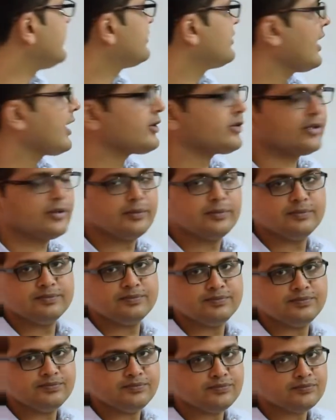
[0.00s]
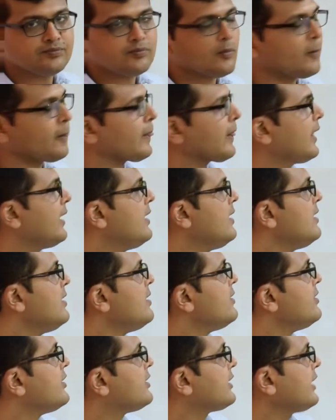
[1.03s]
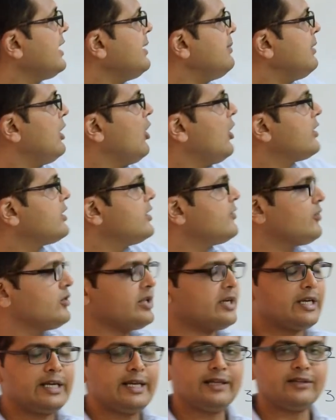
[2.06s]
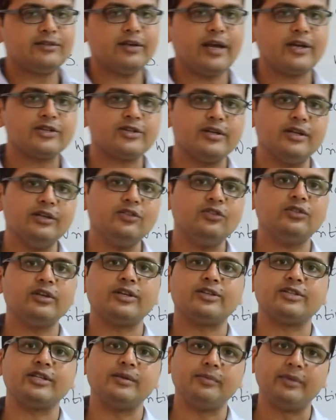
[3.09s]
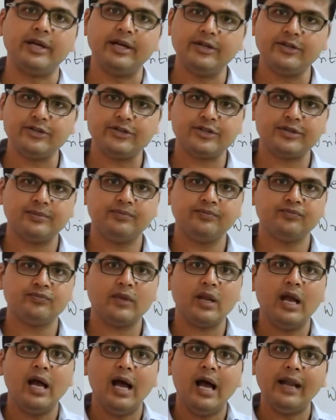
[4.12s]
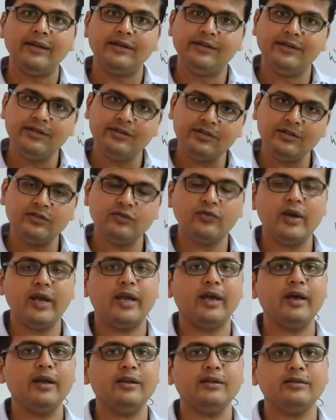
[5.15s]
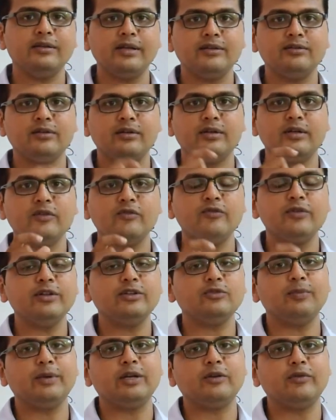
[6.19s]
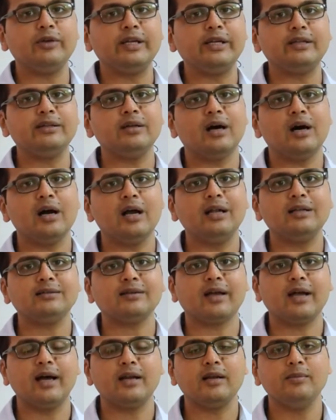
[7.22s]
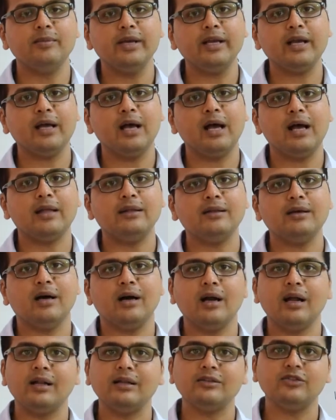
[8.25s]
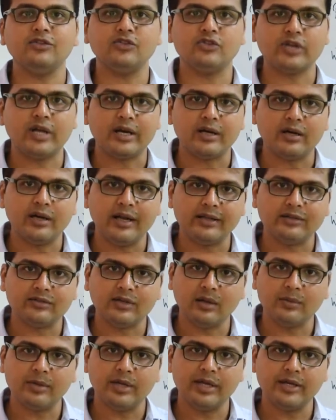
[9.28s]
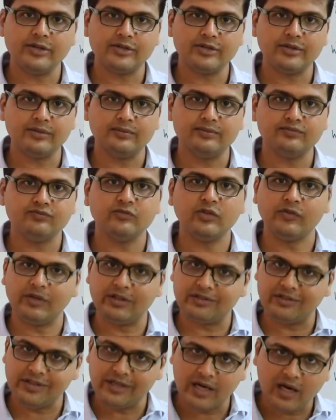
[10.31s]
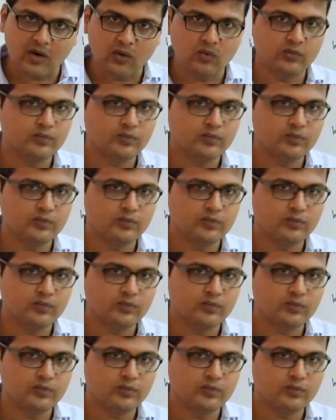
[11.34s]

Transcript: section. The time allotted for the reading section is 60 minutes. And this is where there is a difference between the IELTS Academic and the IELTS General examination. We will see how.